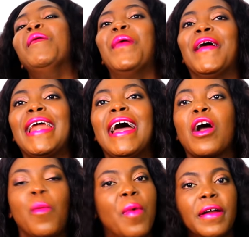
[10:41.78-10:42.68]
But
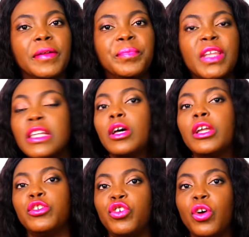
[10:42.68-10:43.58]
come on, it's
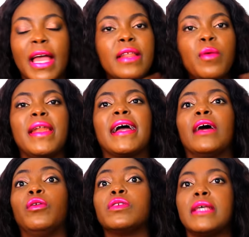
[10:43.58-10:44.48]
not a joke. Anyone that
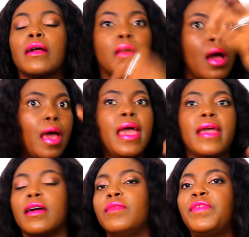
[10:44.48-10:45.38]
cannot say,
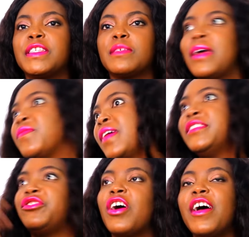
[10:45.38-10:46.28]
hey, Comfort is my
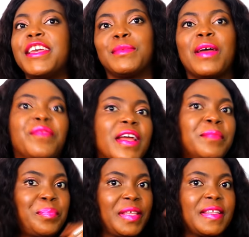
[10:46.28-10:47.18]
friend, Joy is my
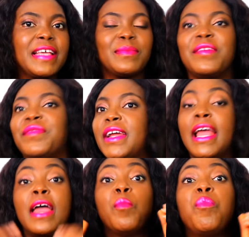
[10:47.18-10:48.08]
friend, Peter is my
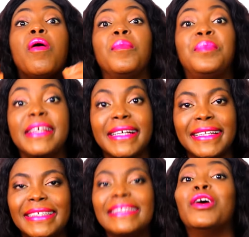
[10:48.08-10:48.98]
friend,
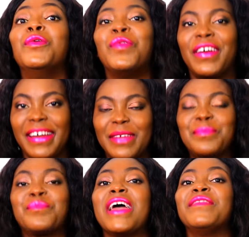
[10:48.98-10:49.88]
publicly, don't worry,
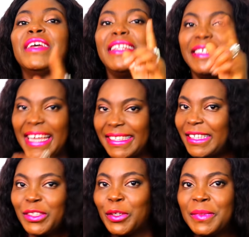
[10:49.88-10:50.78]
privately they are
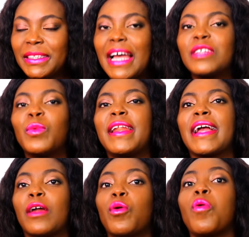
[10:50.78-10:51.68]
saying something. That's why
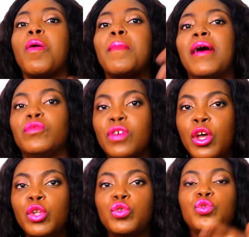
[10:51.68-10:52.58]
they cannot come out
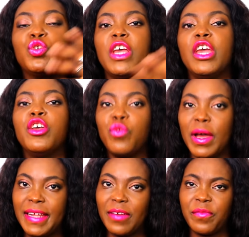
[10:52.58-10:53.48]
to say you
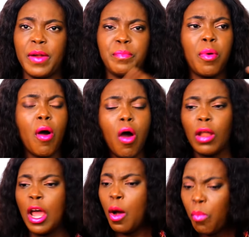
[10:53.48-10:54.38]
are their friend.
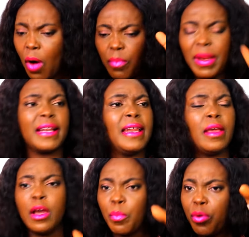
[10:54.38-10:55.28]
Paul
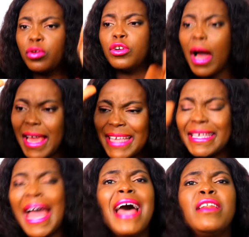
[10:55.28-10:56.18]
publicly put
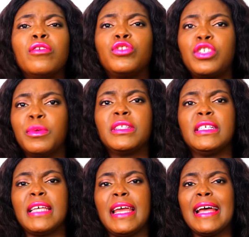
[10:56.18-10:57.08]
his hand on
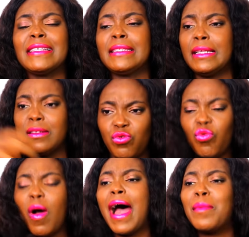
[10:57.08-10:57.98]
Timothy's head and said,
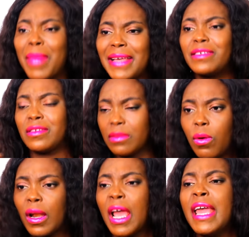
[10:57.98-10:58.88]
you are my
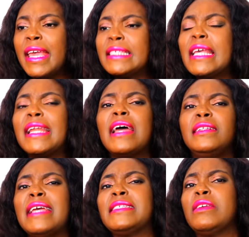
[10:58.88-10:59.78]
son. He said
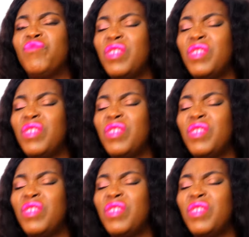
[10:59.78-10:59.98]
there's a